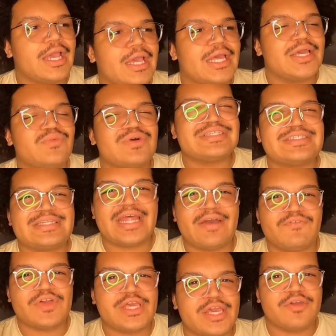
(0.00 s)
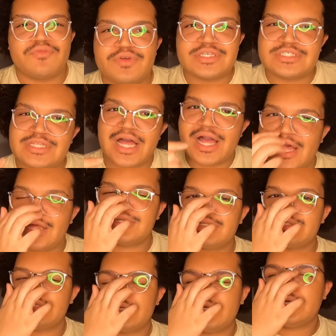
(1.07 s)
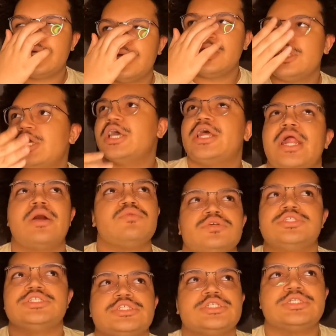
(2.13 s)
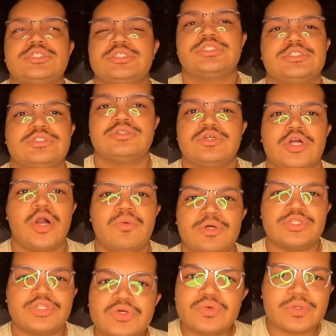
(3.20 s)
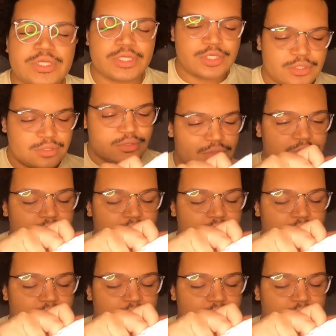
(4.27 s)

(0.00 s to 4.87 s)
And it was never getting restocked. And I was just going through it.